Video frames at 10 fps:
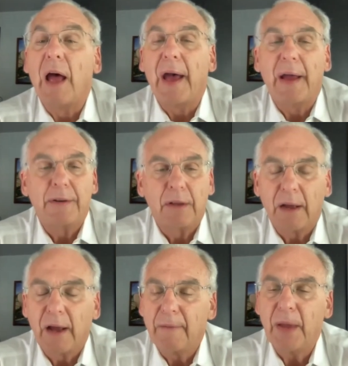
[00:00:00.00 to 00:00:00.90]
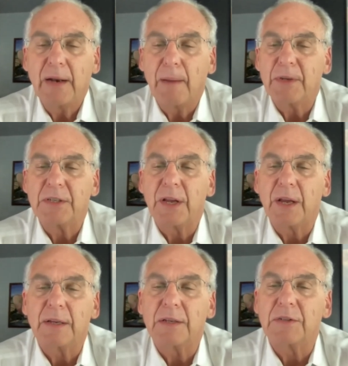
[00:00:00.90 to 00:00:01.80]
And I may not be
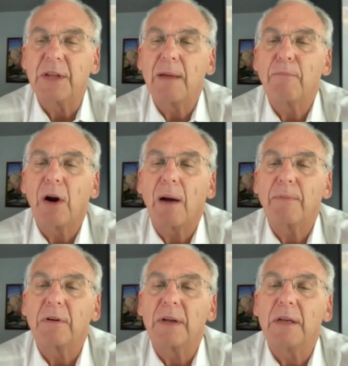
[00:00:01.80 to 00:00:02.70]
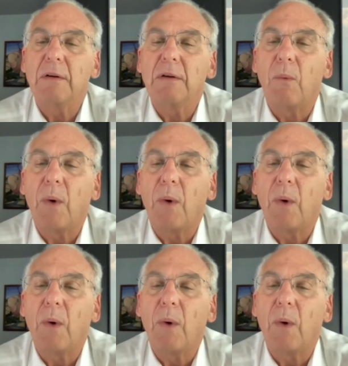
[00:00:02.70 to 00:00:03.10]
saying his name properly,